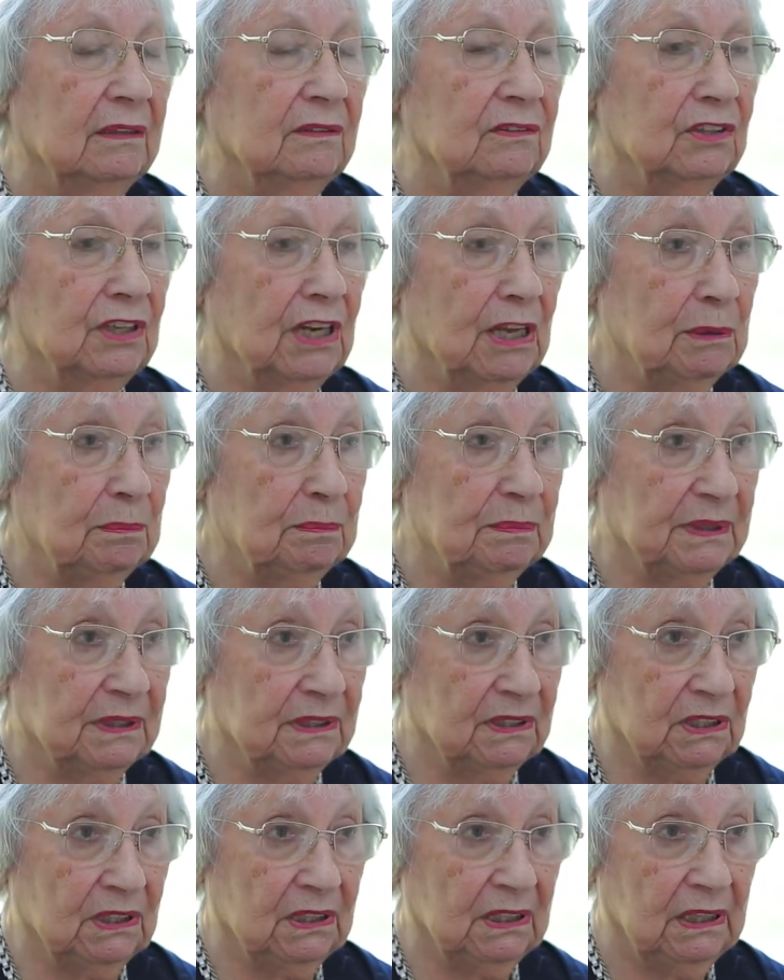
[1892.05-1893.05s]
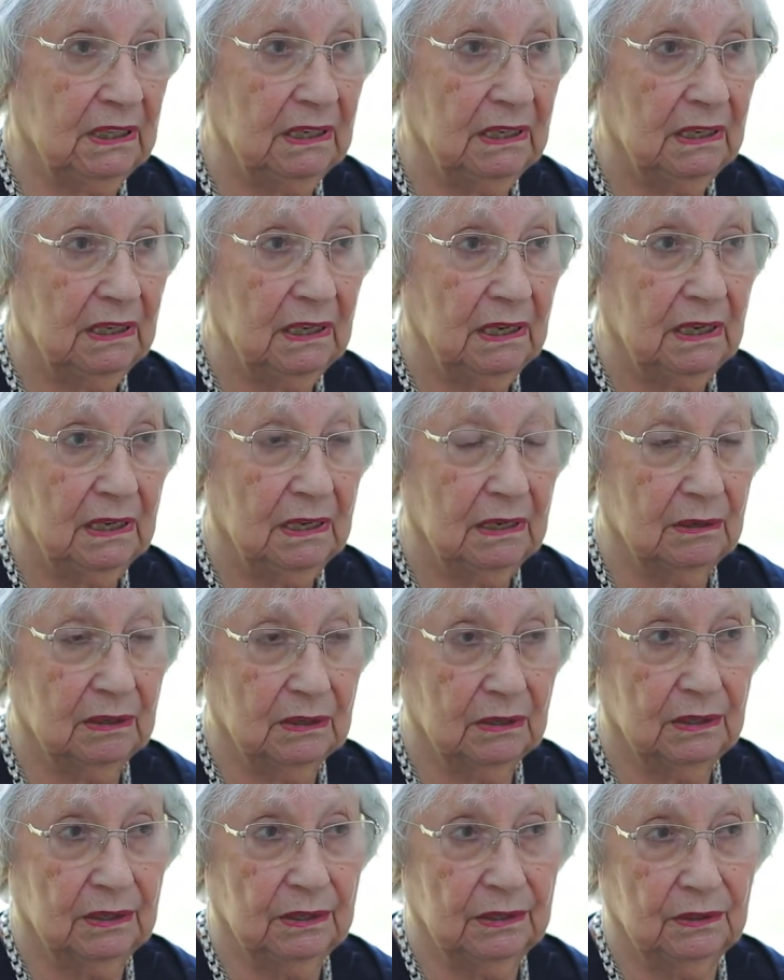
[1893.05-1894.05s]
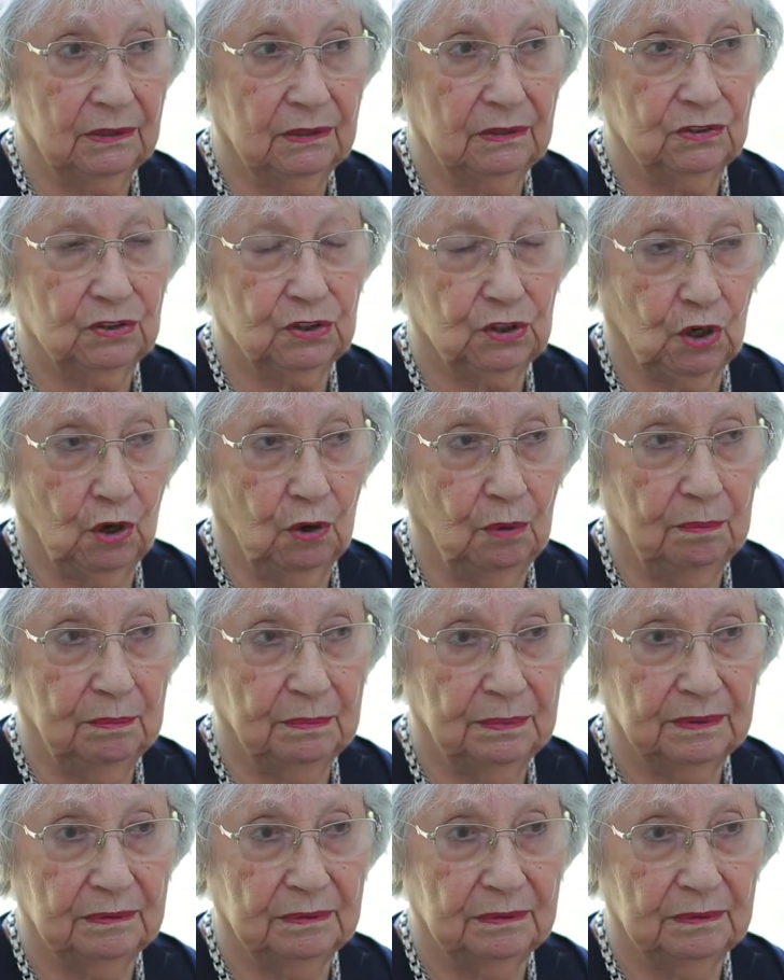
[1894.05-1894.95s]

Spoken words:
drapery shop.